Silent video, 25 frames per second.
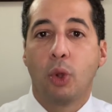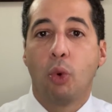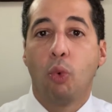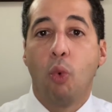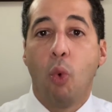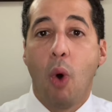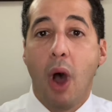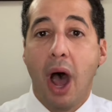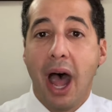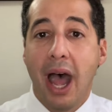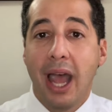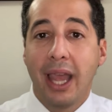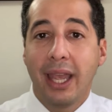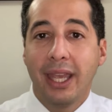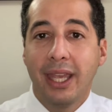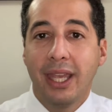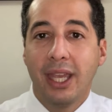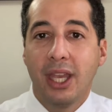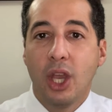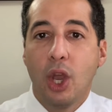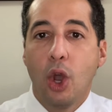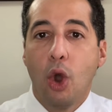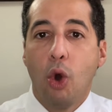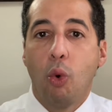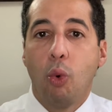Why?
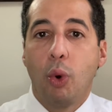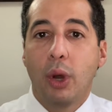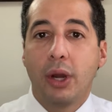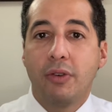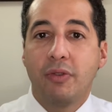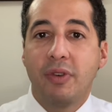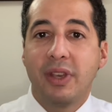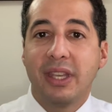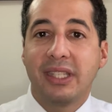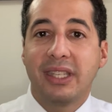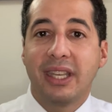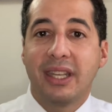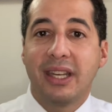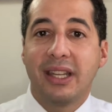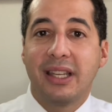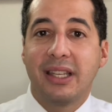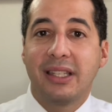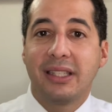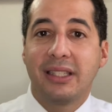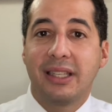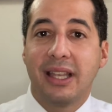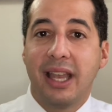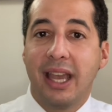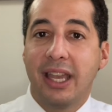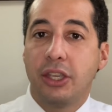One reason is
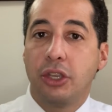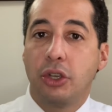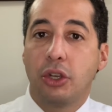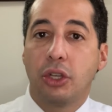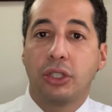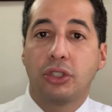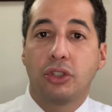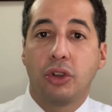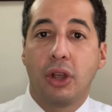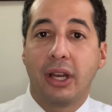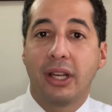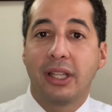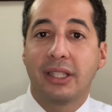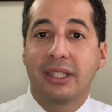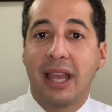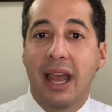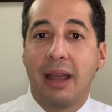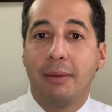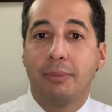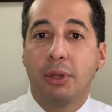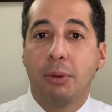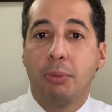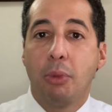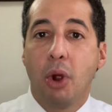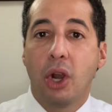that you're trying to
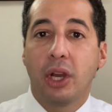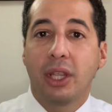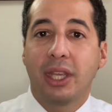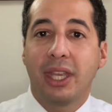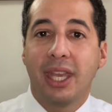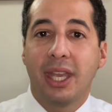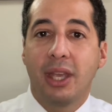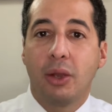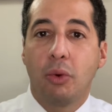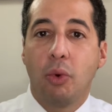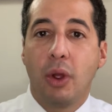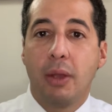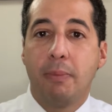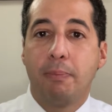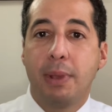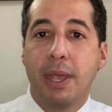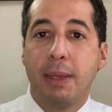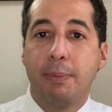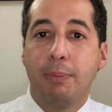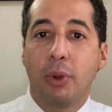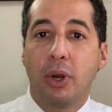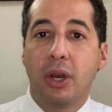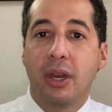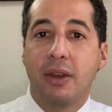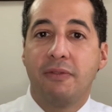time the market. When
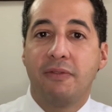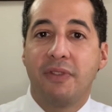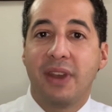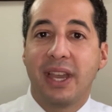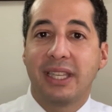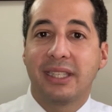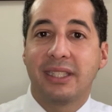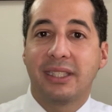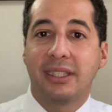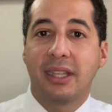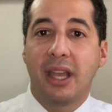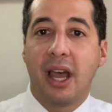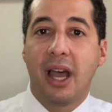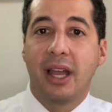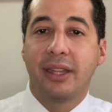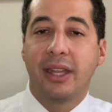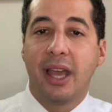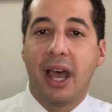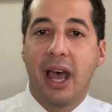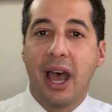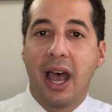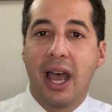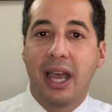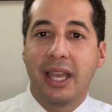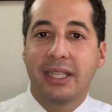people invest on the
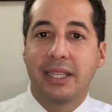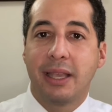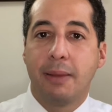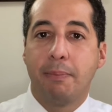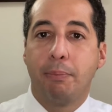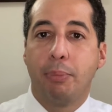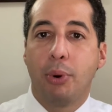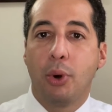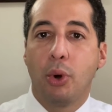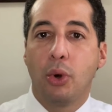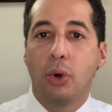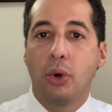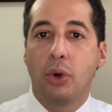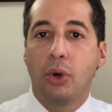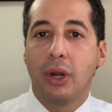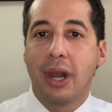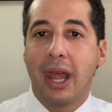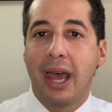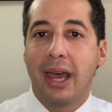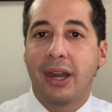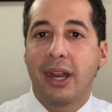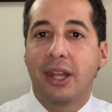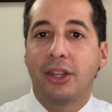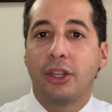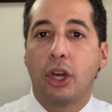highs and pull
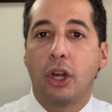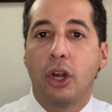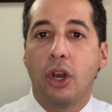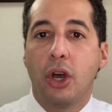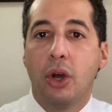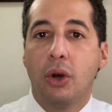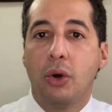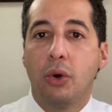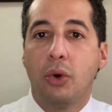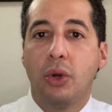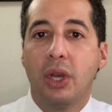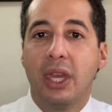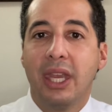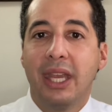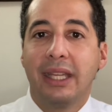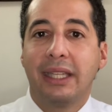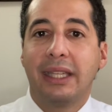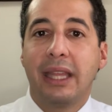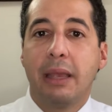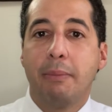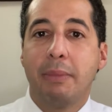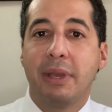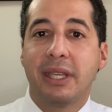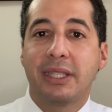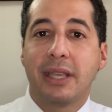out on the low,
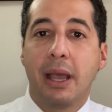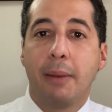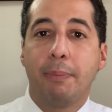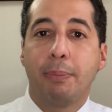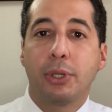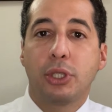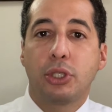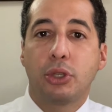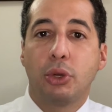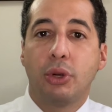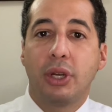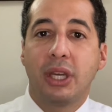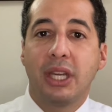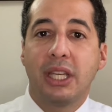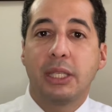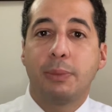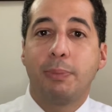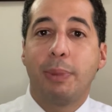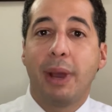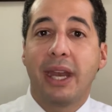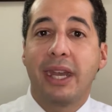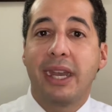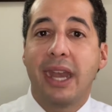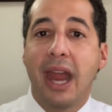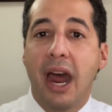they miss opportunities
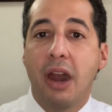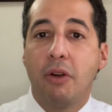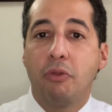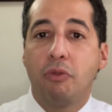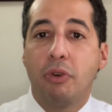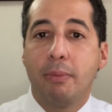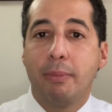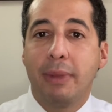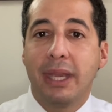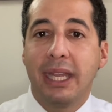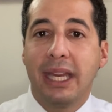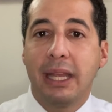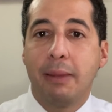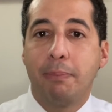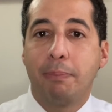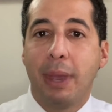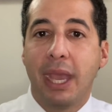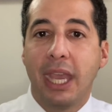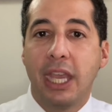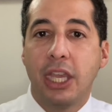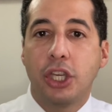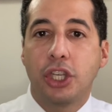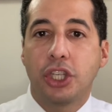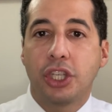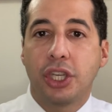by not remaining
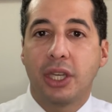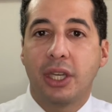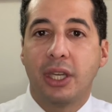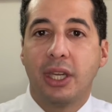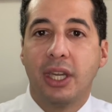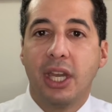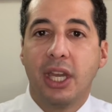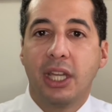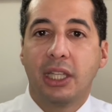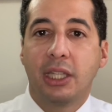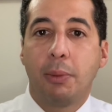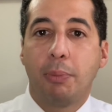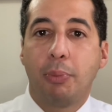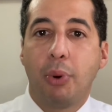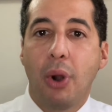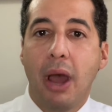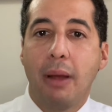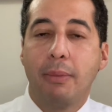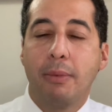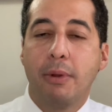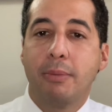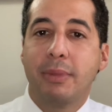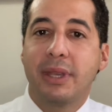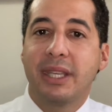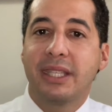patient. The
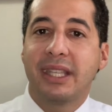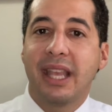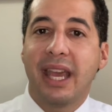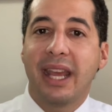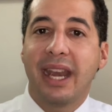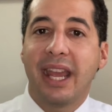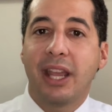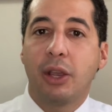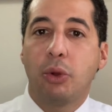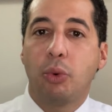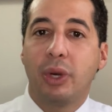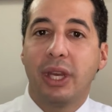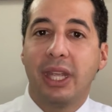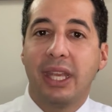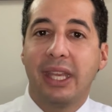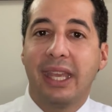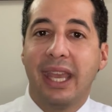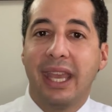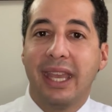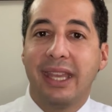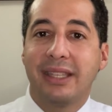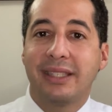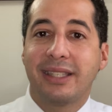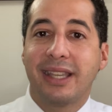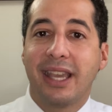problem is that equity
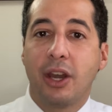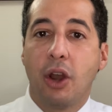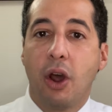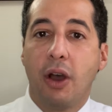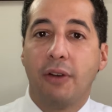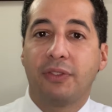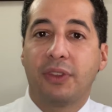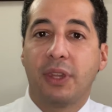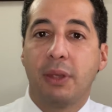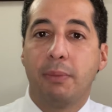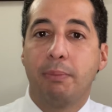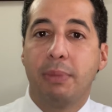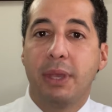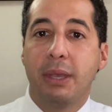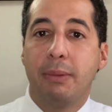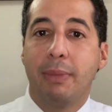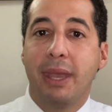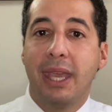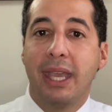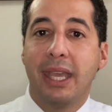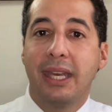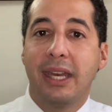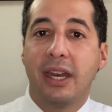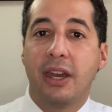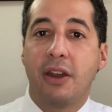gains can often be
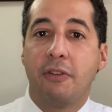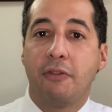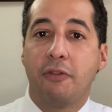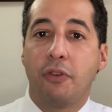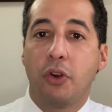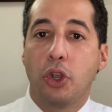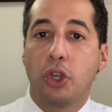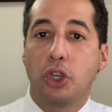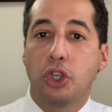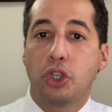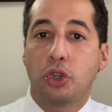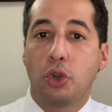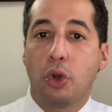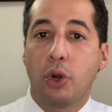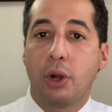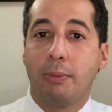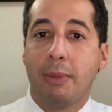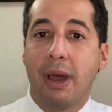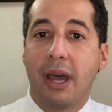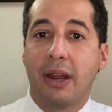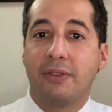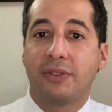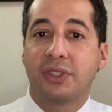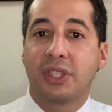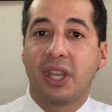made in a very short
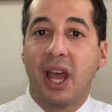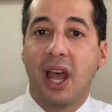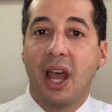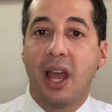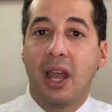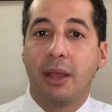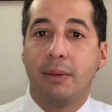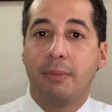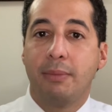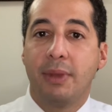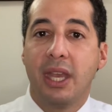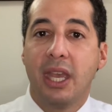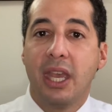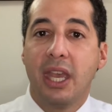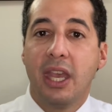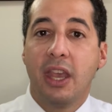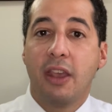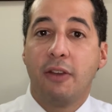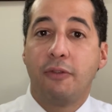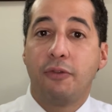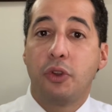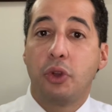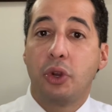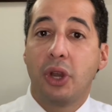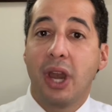amount of time.
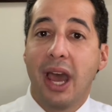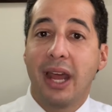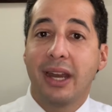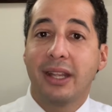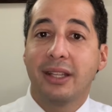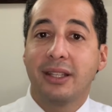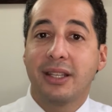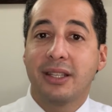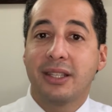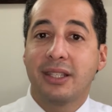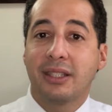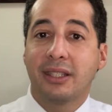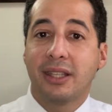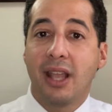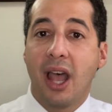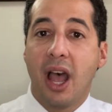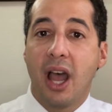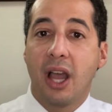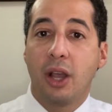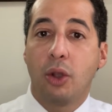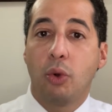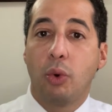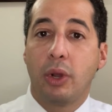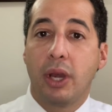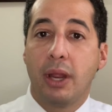If you're not in the
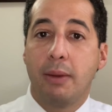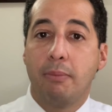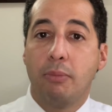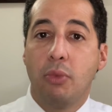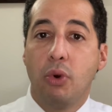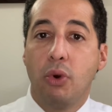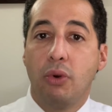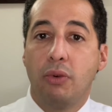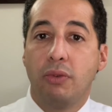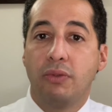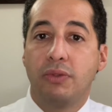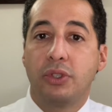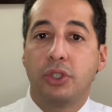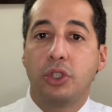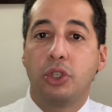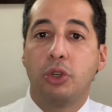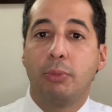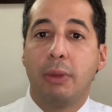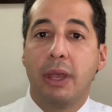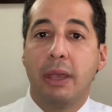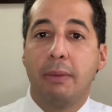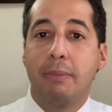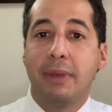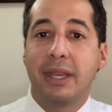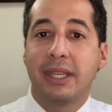stock when it moves, you
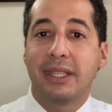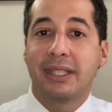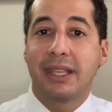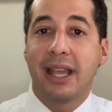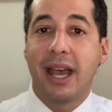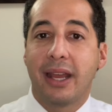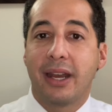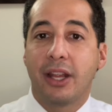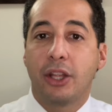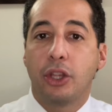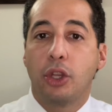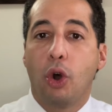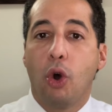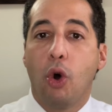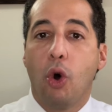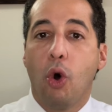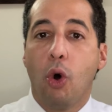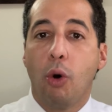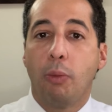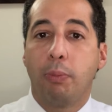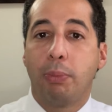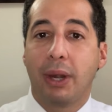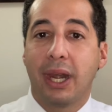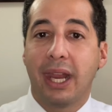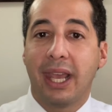may miss on the
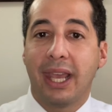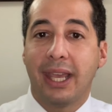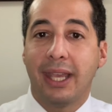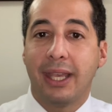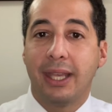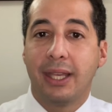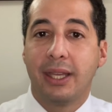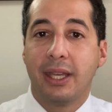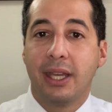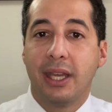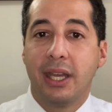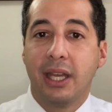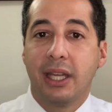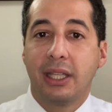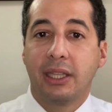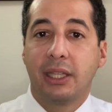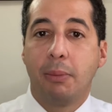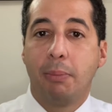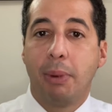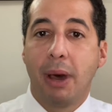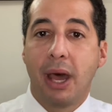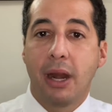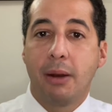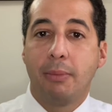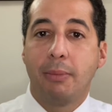whole play. The
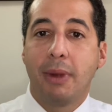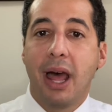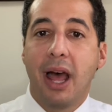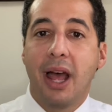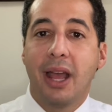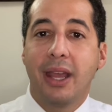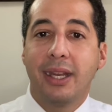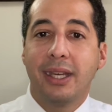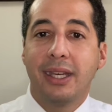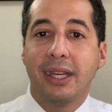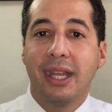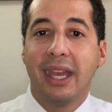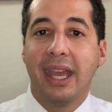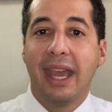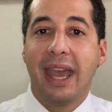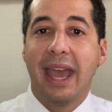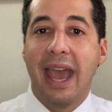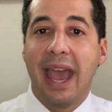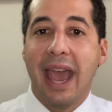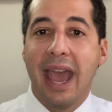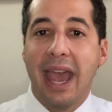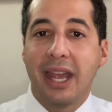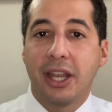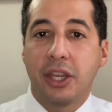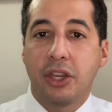bottom line,
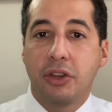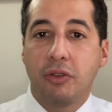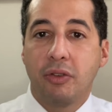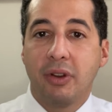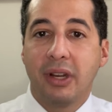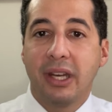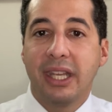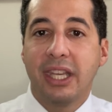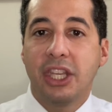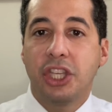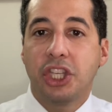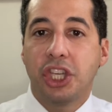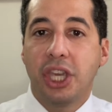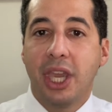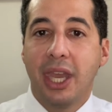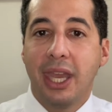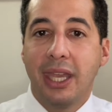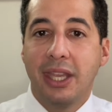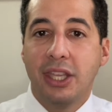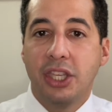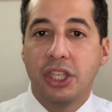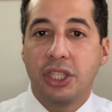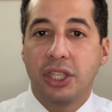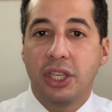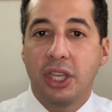accurately
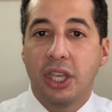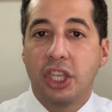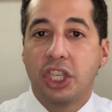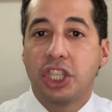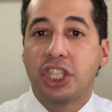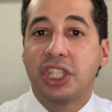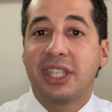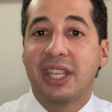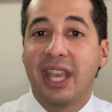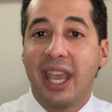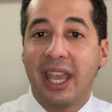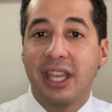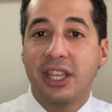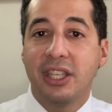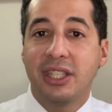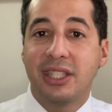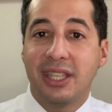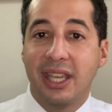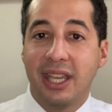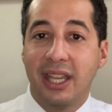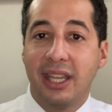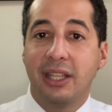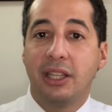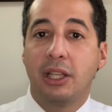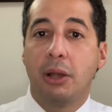
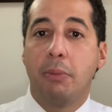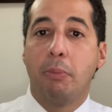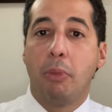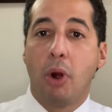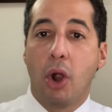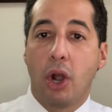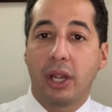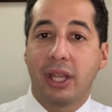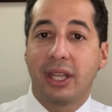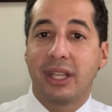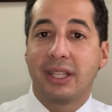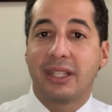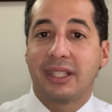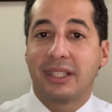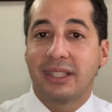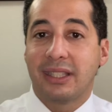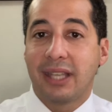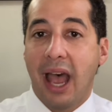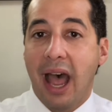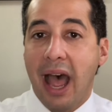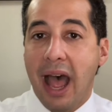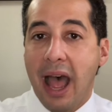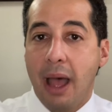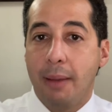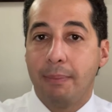chasing the market's
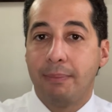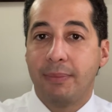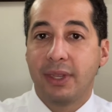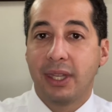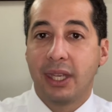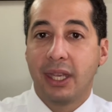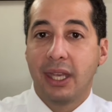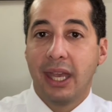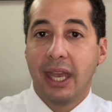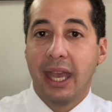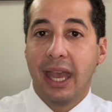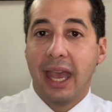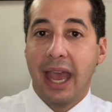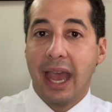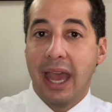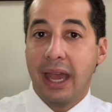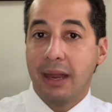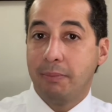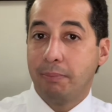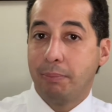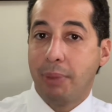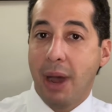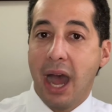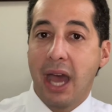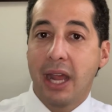top
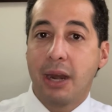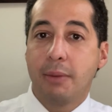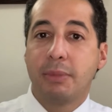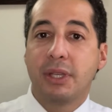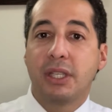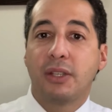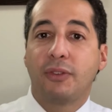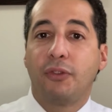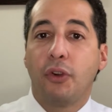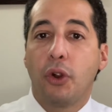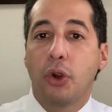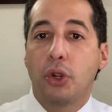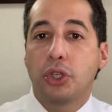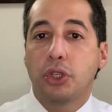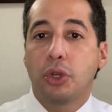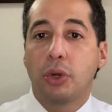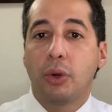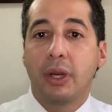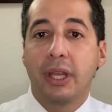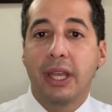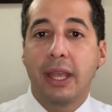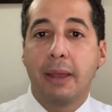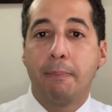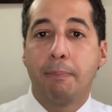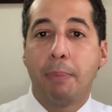and bottom is
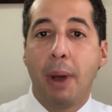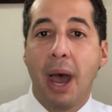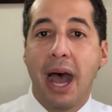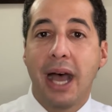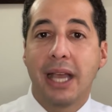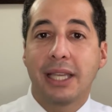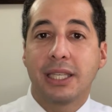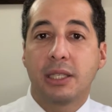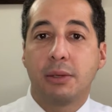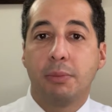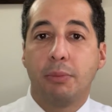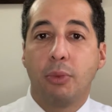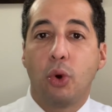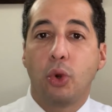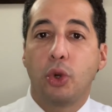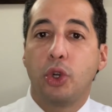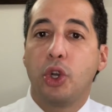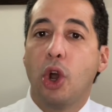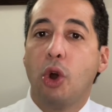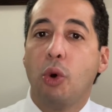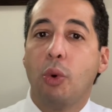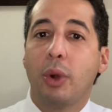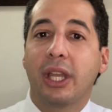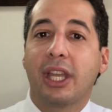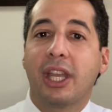virtually impossible.
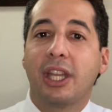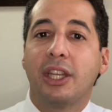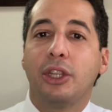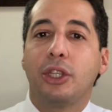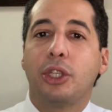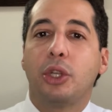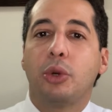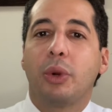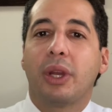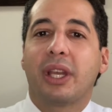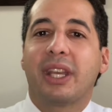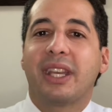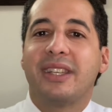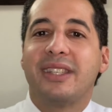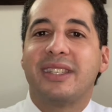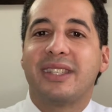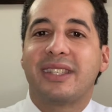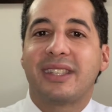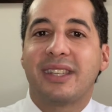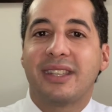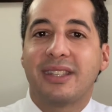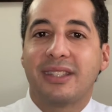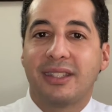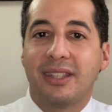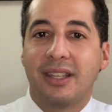No one can do it
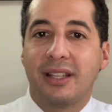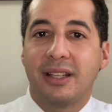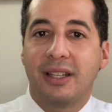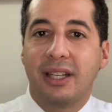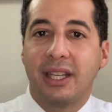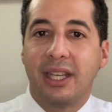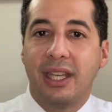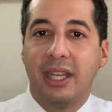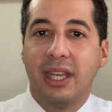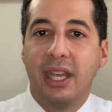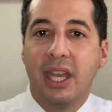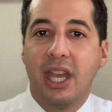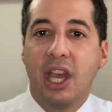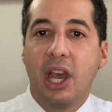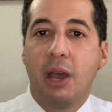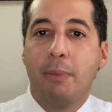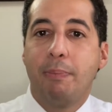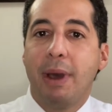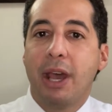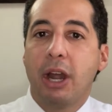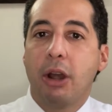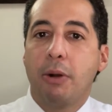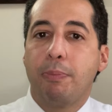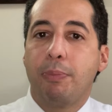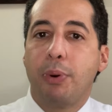consistently. A
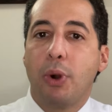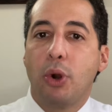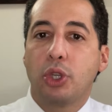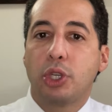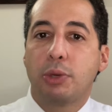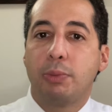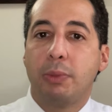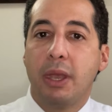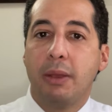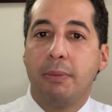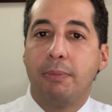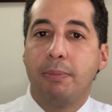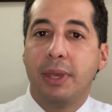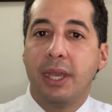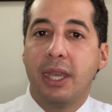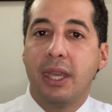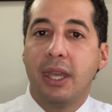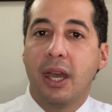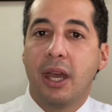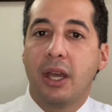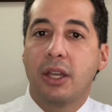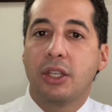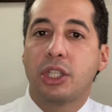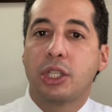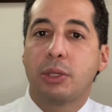better approach may be
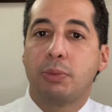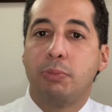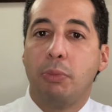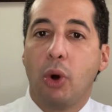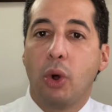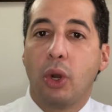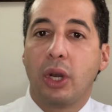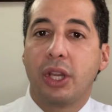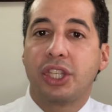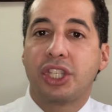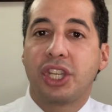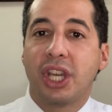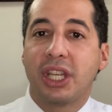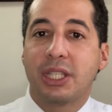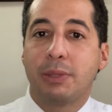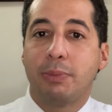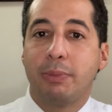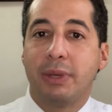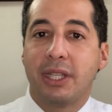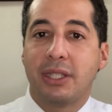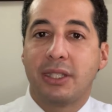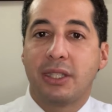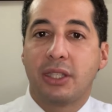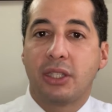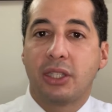on small
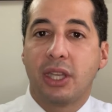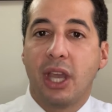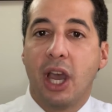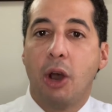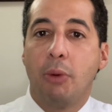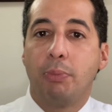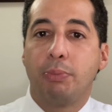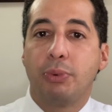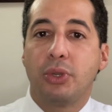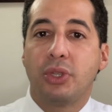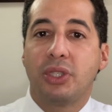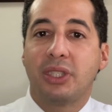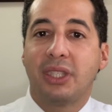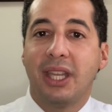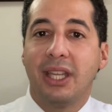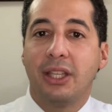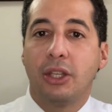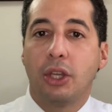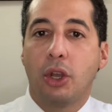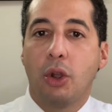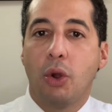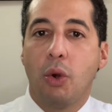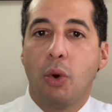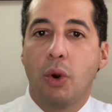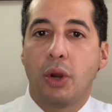adjustments to help you stay
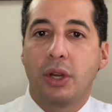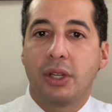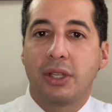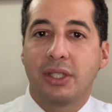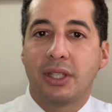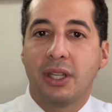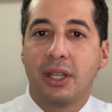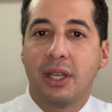the course.